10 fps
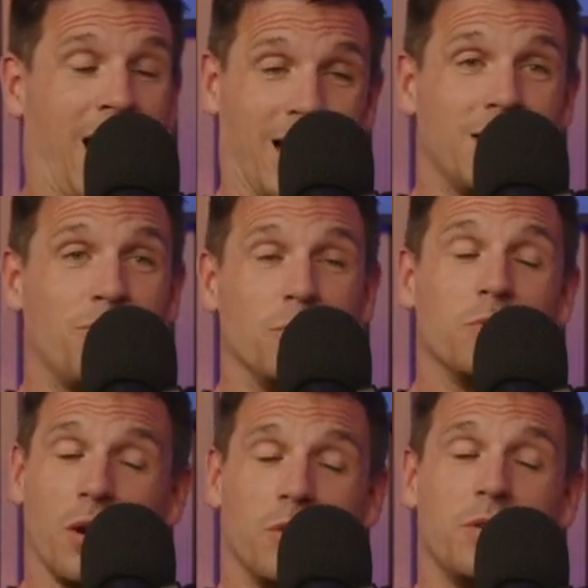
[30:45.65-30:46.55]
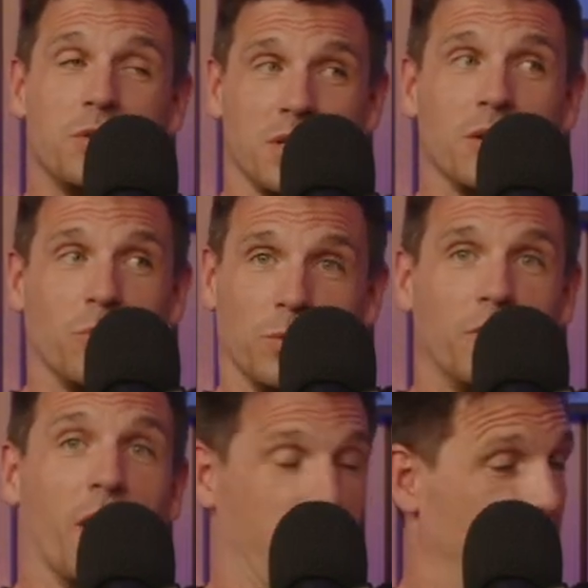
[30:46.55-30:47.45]
And if you don't use it,
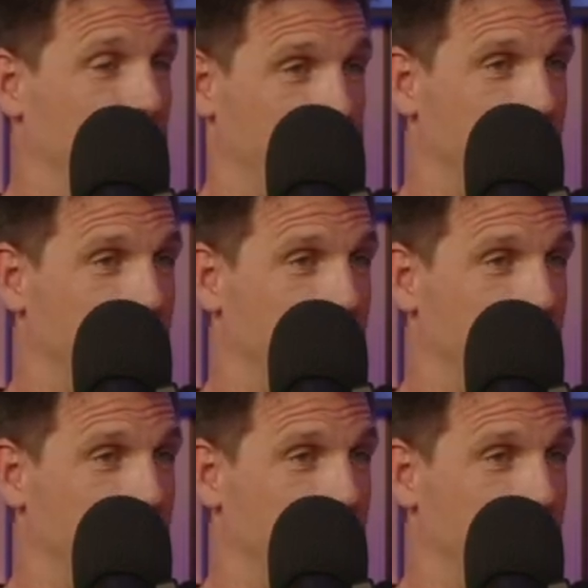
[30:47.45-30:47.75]
we'll know.